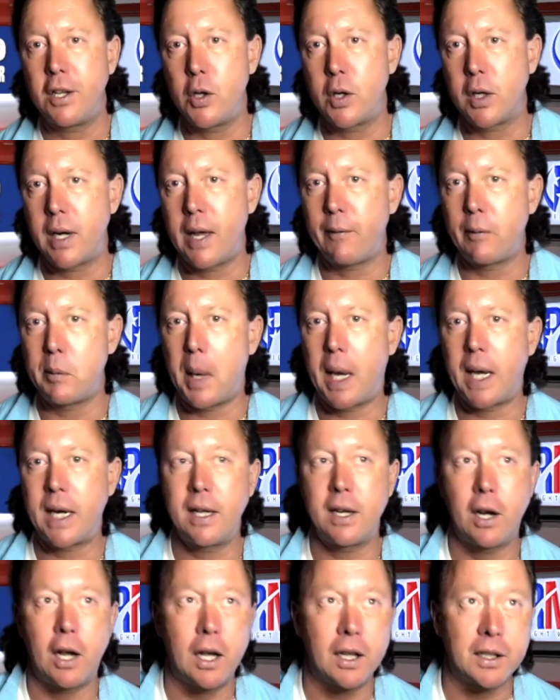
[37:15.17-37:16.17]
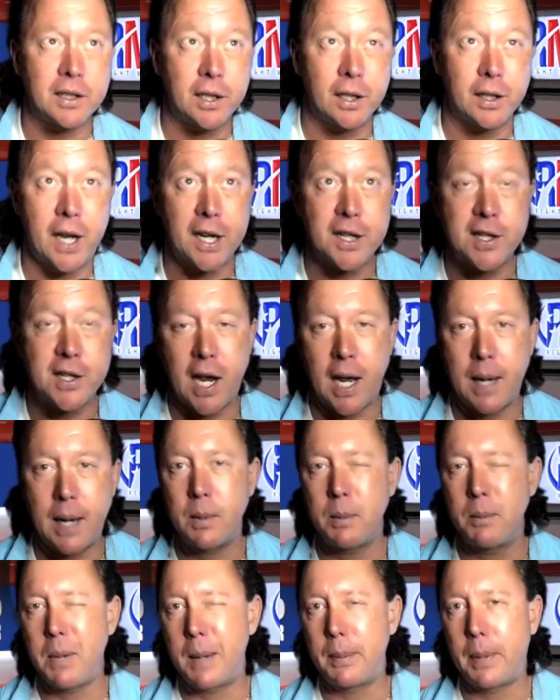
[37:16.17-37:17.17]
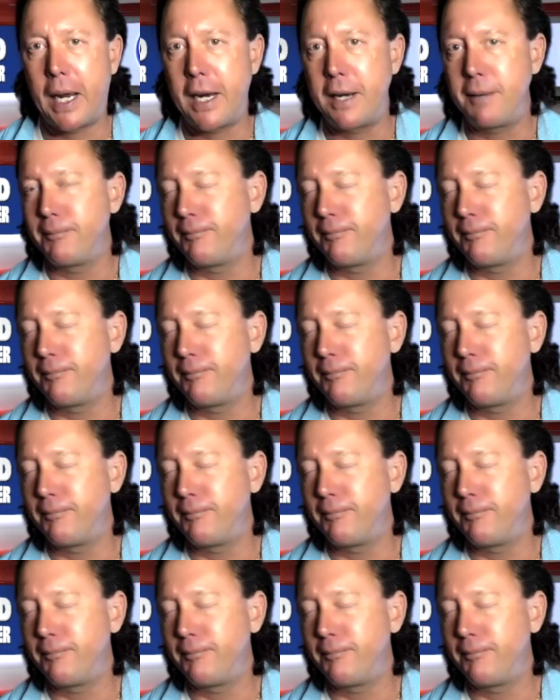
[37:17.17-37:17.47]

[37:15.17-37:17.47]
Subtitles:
you don't have a mind at all. Till next time, bye-bye.